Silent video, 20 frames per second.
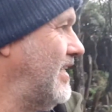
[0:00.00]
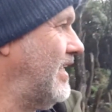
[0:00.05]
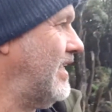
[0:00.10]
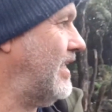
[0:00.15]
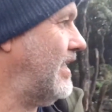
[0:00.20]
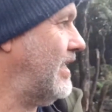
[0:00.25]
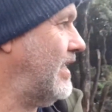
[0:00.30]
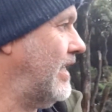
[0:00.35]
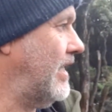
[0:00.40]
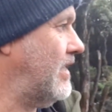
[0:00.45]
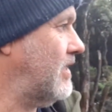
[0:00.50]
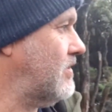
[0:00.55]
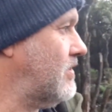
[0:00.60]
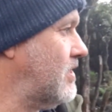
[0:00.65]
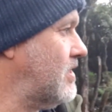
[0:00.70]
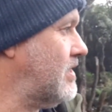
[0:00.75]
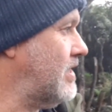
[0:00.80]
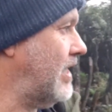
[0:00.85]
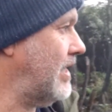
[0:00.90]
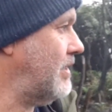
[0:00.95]
uh, and I'll
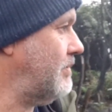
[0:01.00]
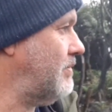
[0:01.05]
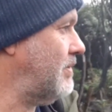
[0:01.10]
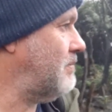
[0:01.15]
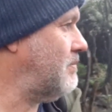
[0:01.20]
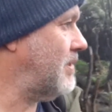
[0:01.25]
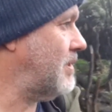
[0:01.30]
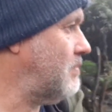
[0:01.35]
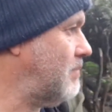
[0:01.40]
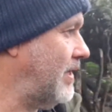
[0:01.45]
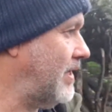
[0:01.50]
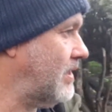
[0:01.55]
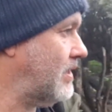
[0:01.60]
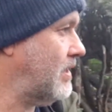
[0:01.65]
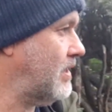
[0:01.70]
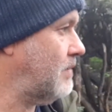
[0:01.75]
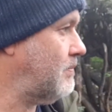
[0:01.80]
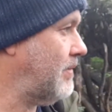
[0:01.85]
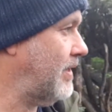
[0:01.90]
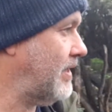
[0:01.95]
just tell you a wee bit about
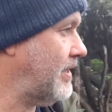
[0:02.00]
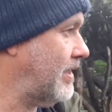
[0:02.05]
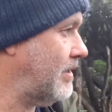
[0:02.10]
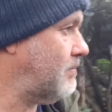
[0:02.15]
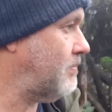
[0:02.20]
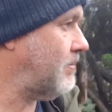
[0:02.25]
about our